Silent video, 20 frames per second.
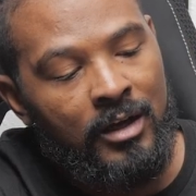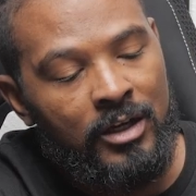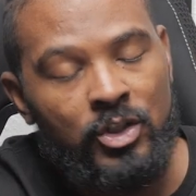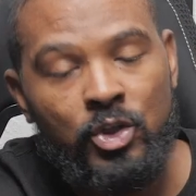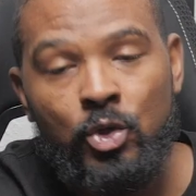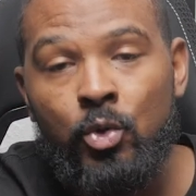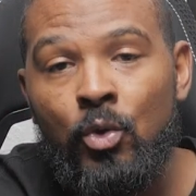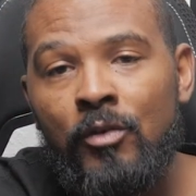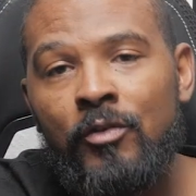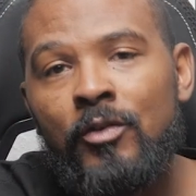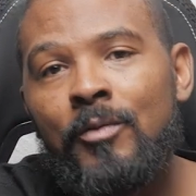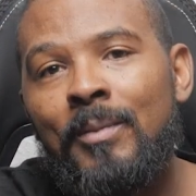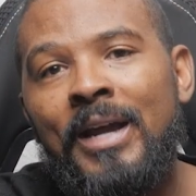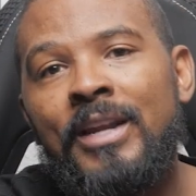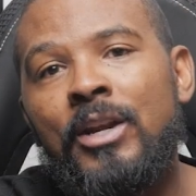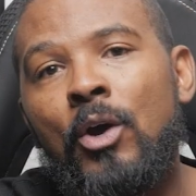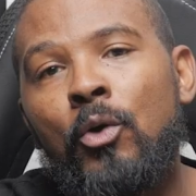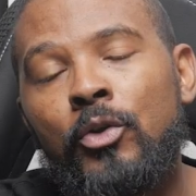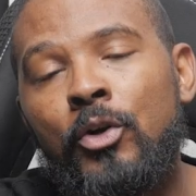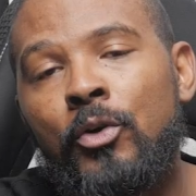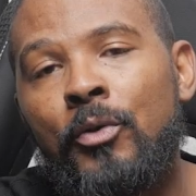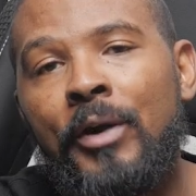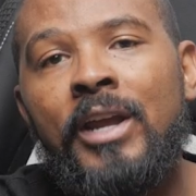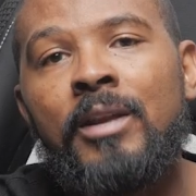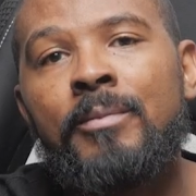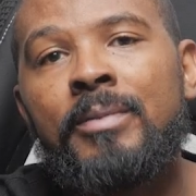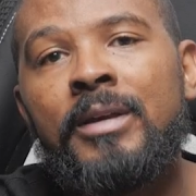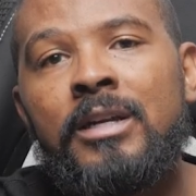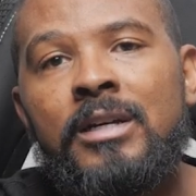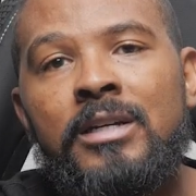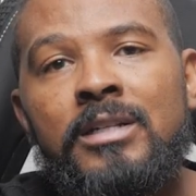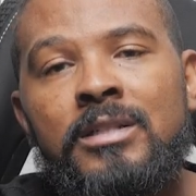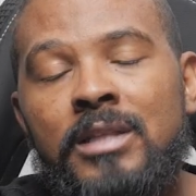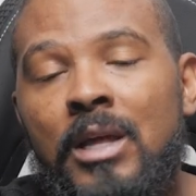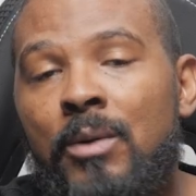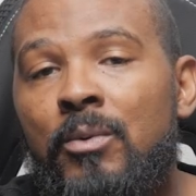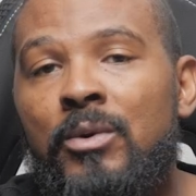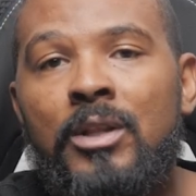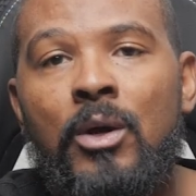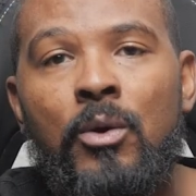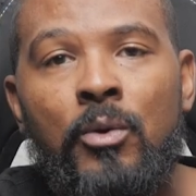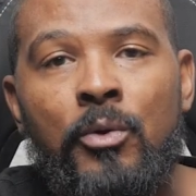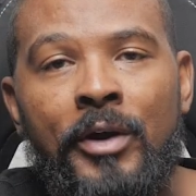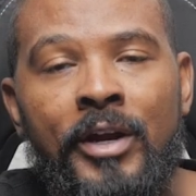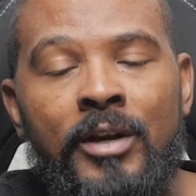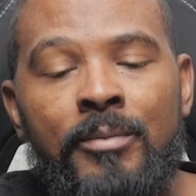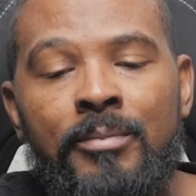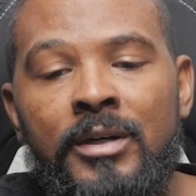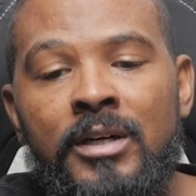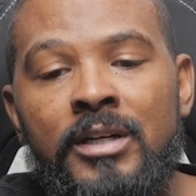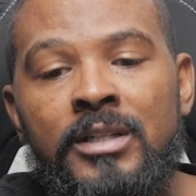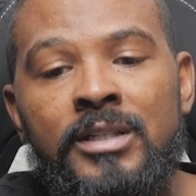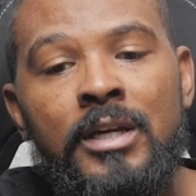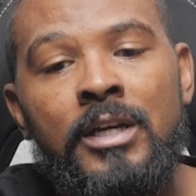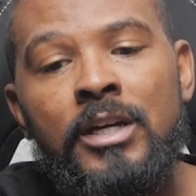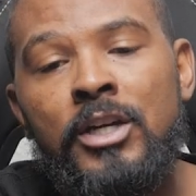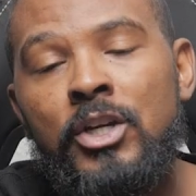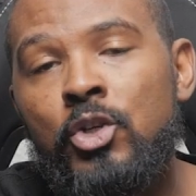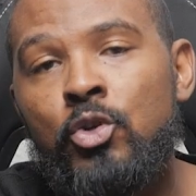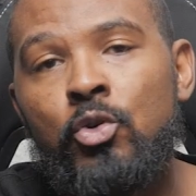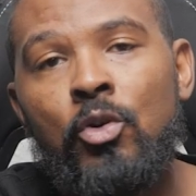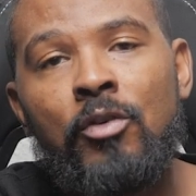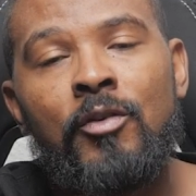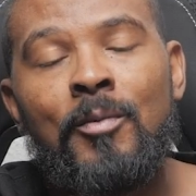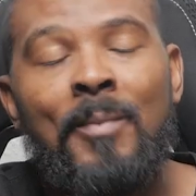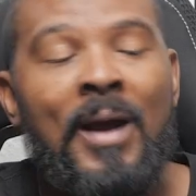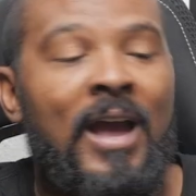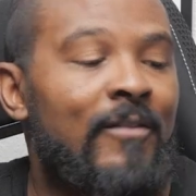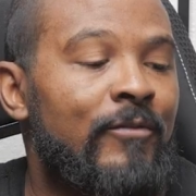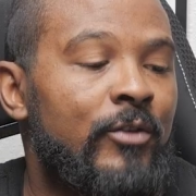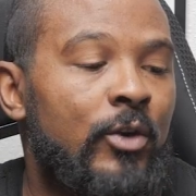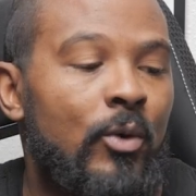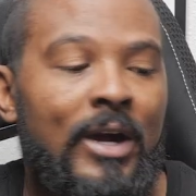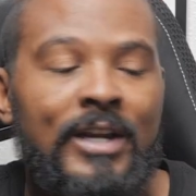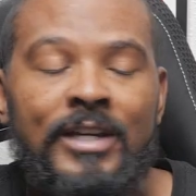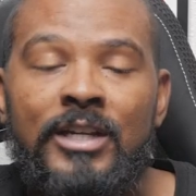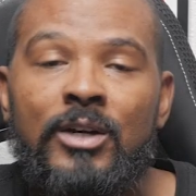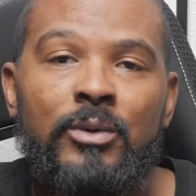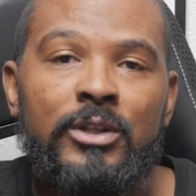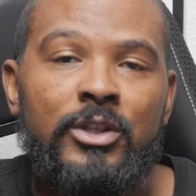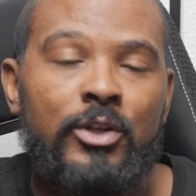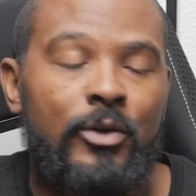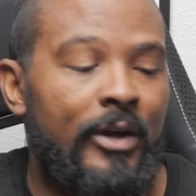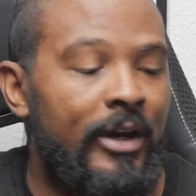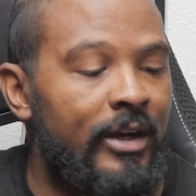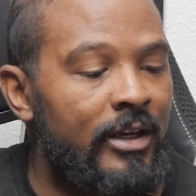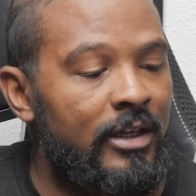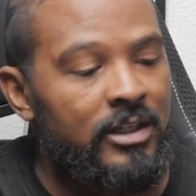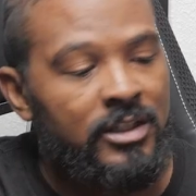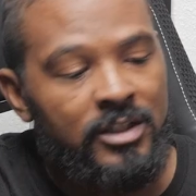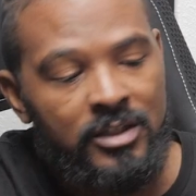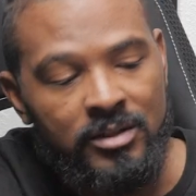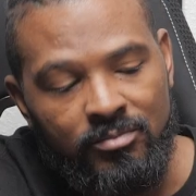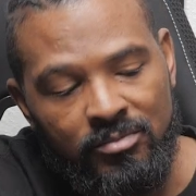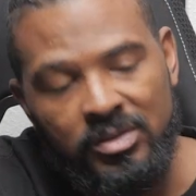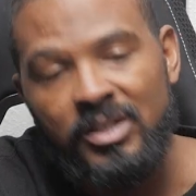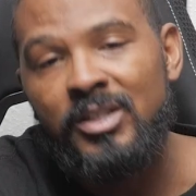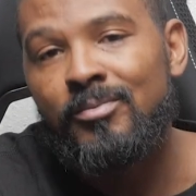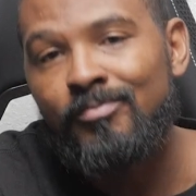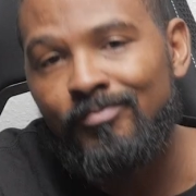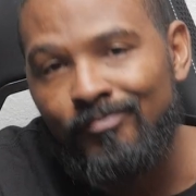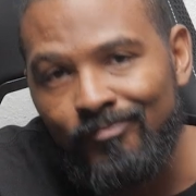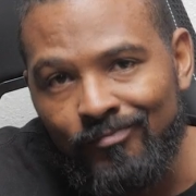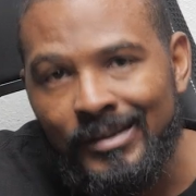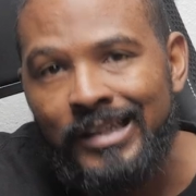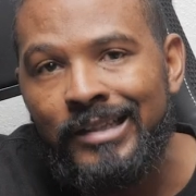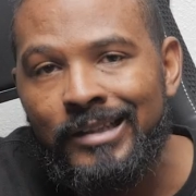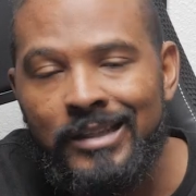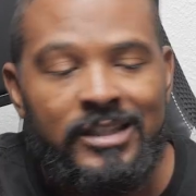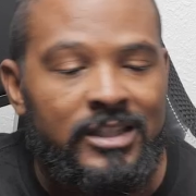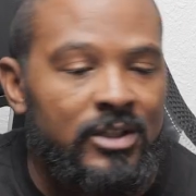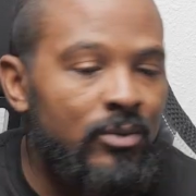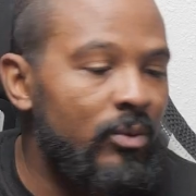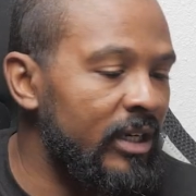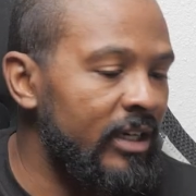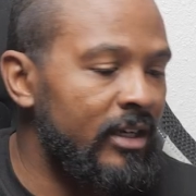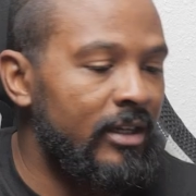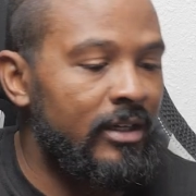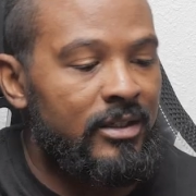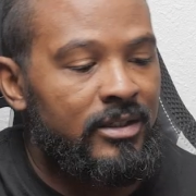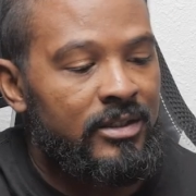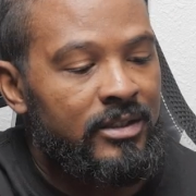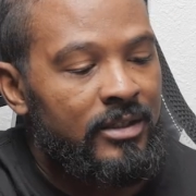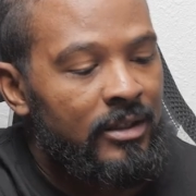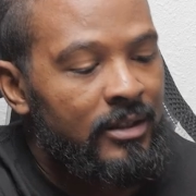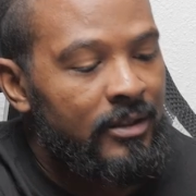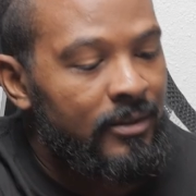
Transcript: 2 of them I know the grade because they were low grade books. 2 of them I have no idea what the grade is, but let's see what it is.